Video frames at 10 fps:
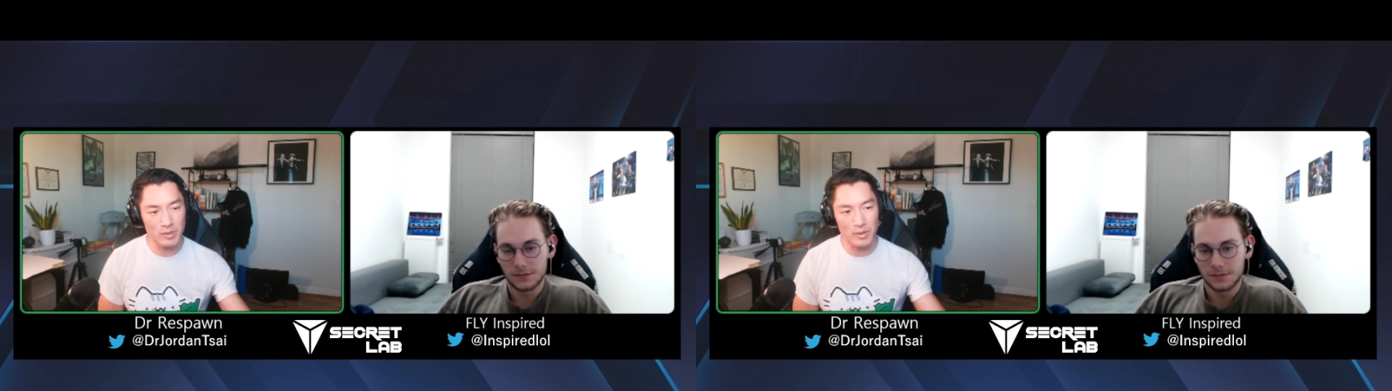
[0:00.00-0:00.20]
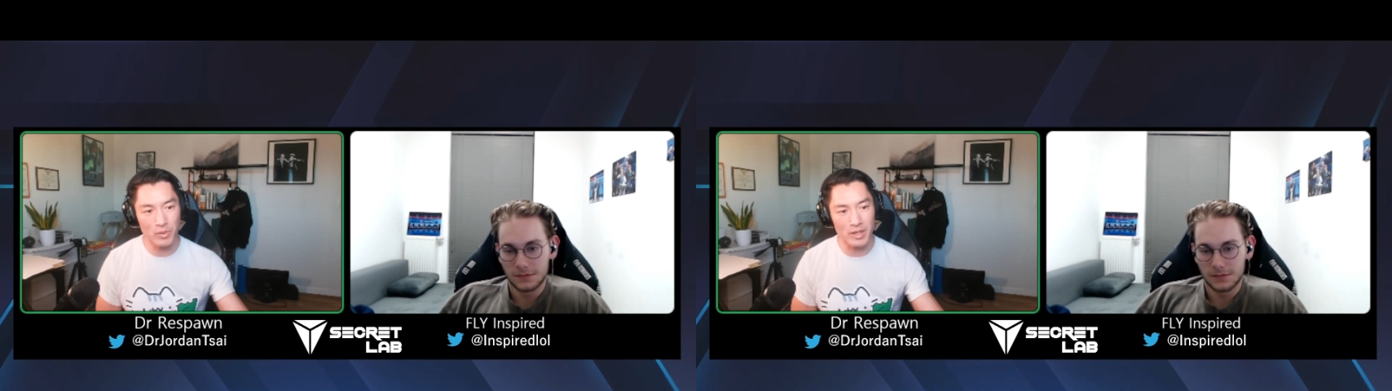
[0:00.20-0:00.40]

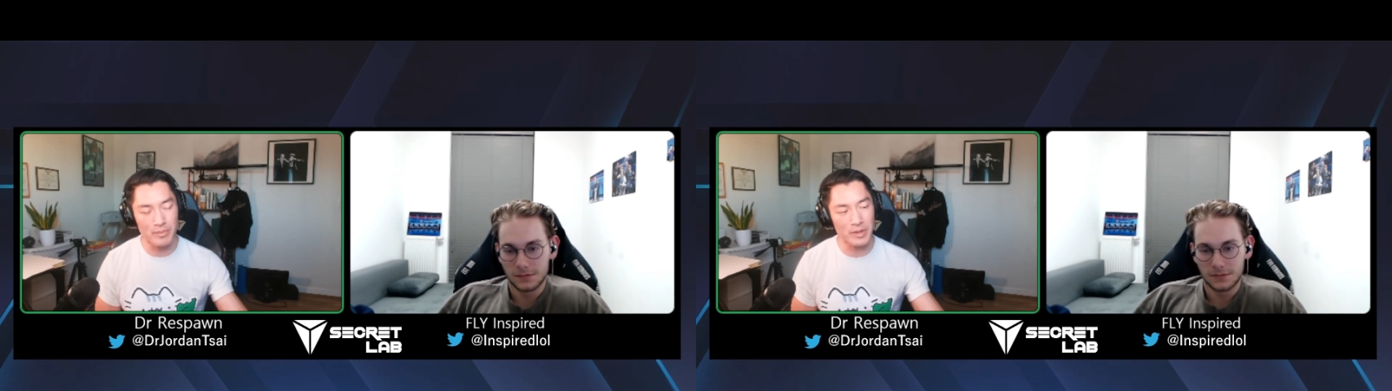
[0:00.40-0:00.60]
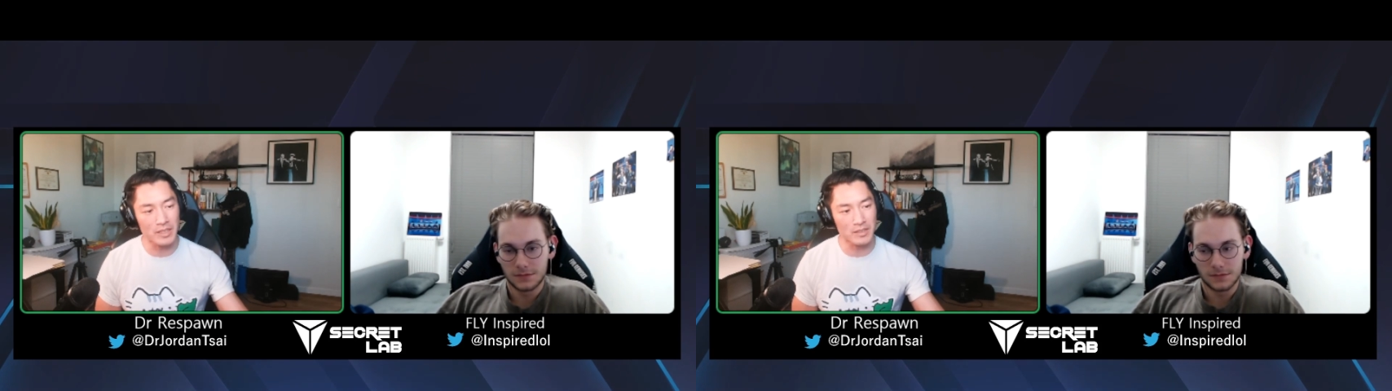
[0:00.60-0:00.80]
Speaker 1: been one of the
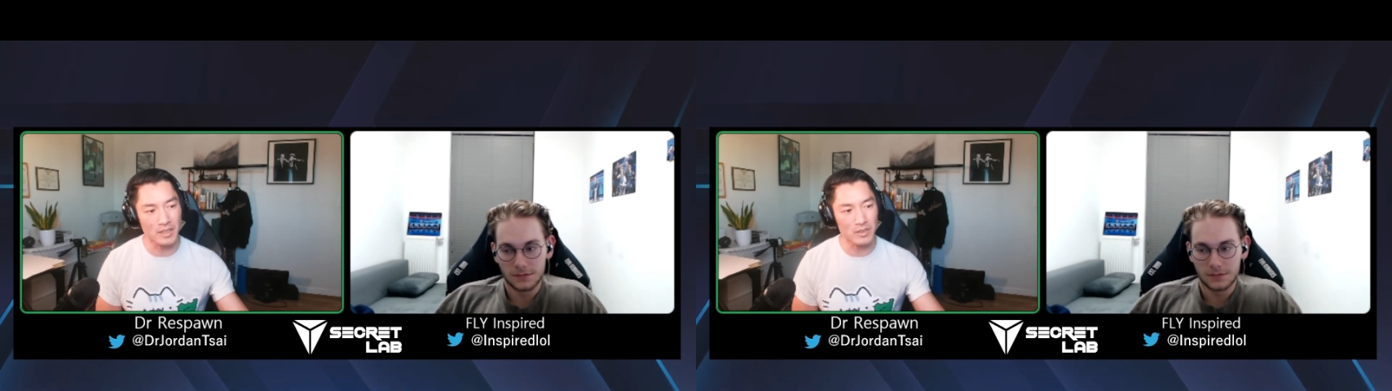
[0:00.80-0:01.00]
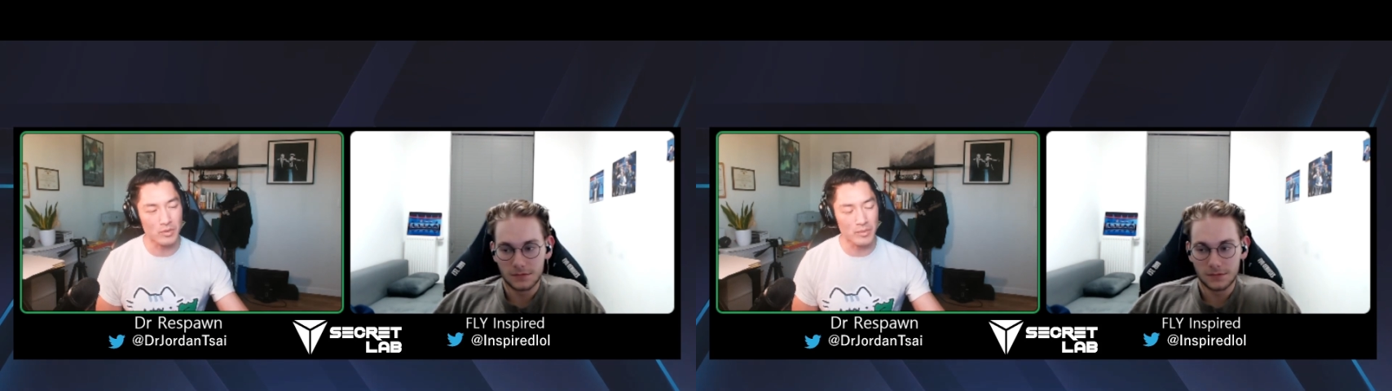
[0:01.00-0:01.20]
biggest
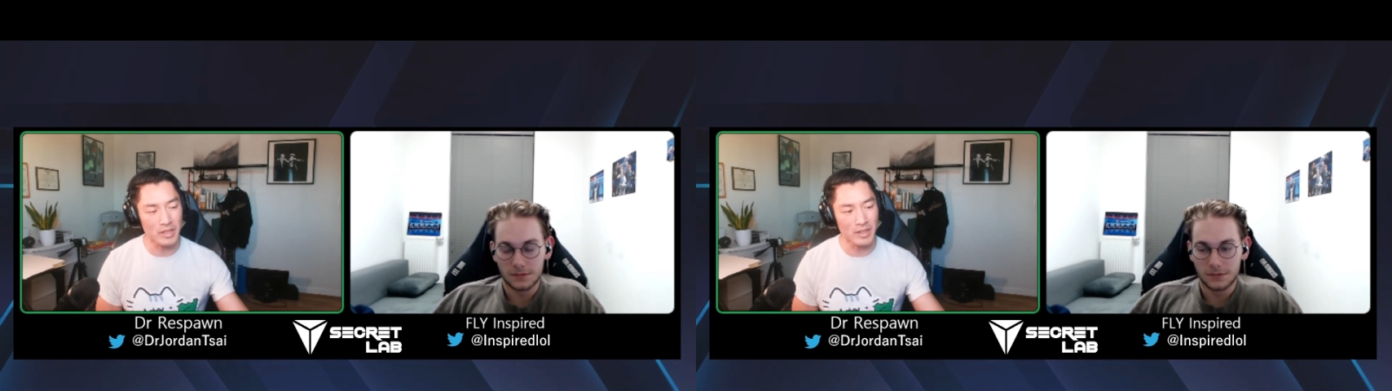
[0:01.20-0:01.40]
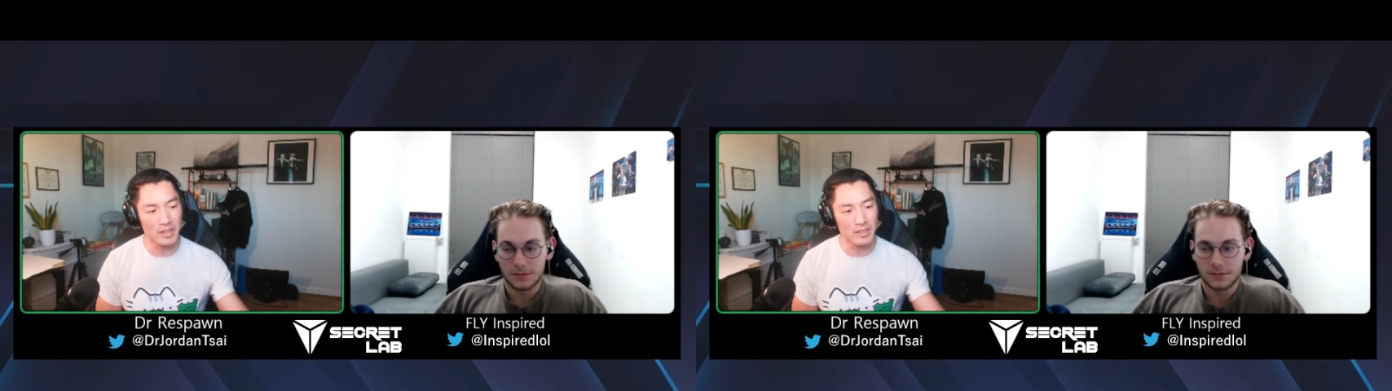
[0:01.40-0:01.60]
things for
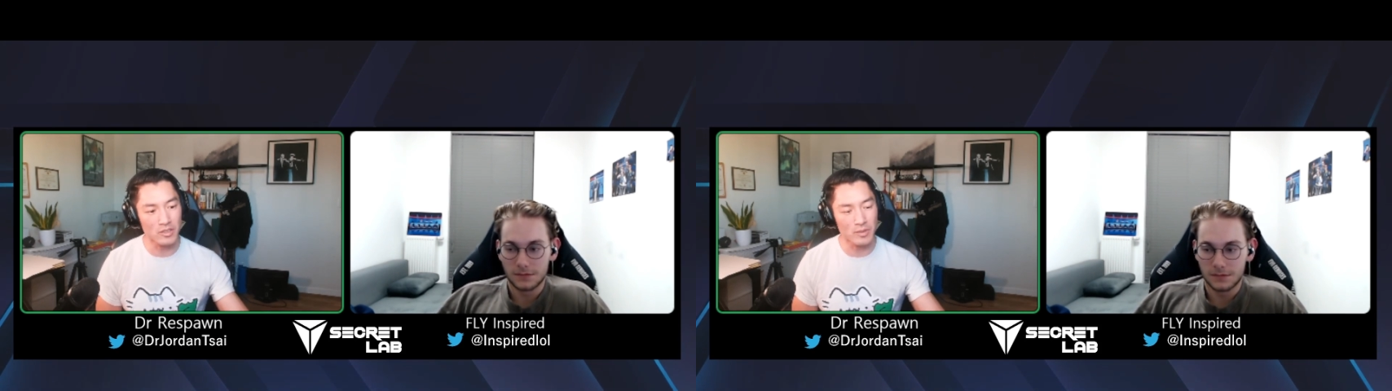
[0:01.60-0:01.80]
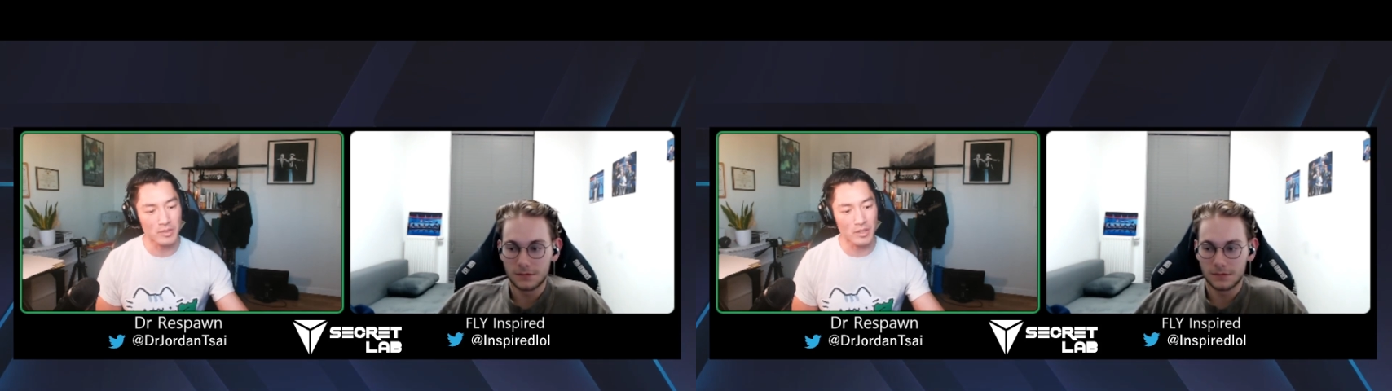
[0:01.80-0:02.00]
me in
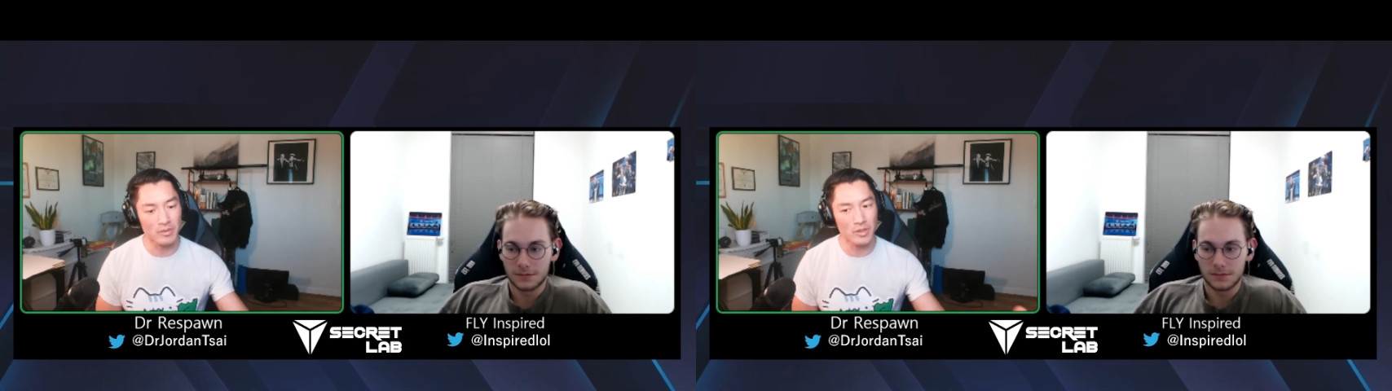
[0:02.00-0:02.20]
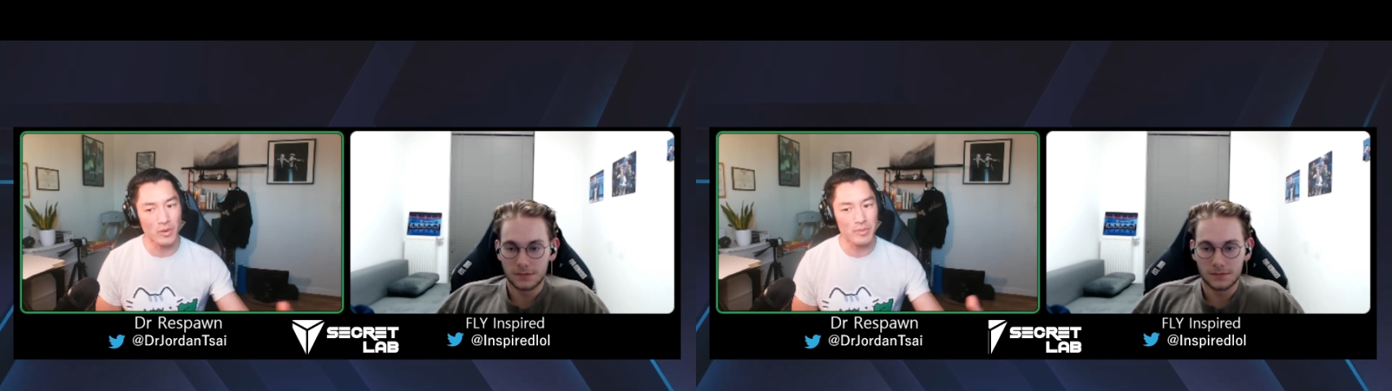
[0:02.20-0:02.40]
terms
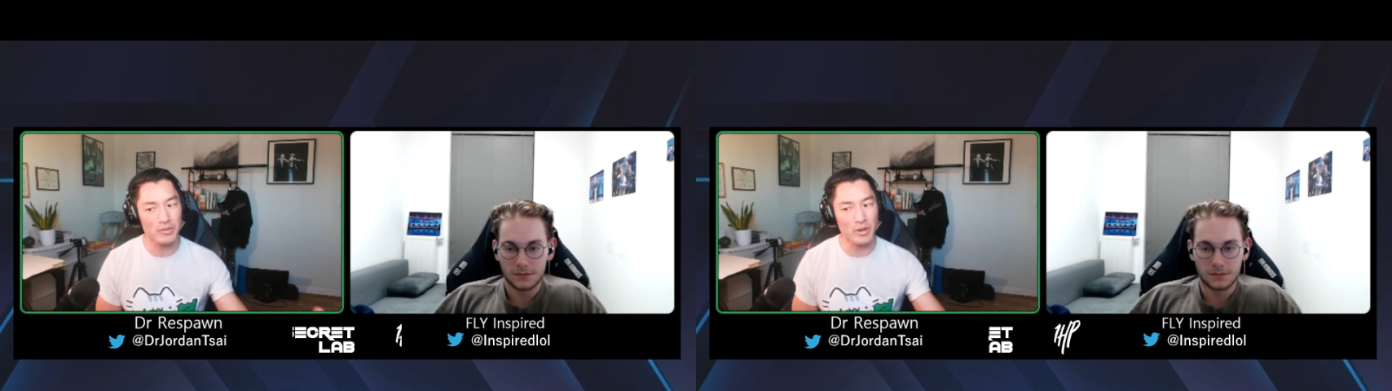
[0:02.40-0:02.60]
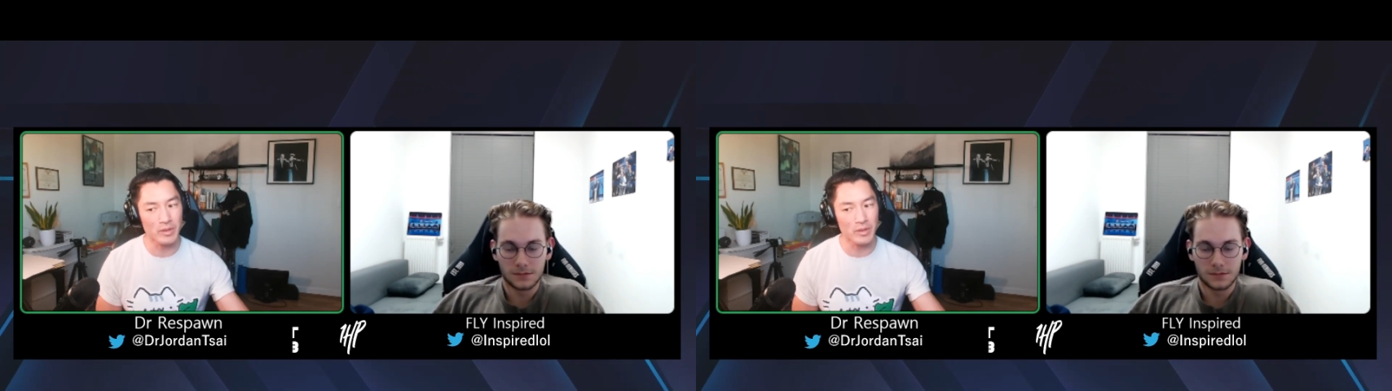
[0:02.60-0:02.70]
of going pro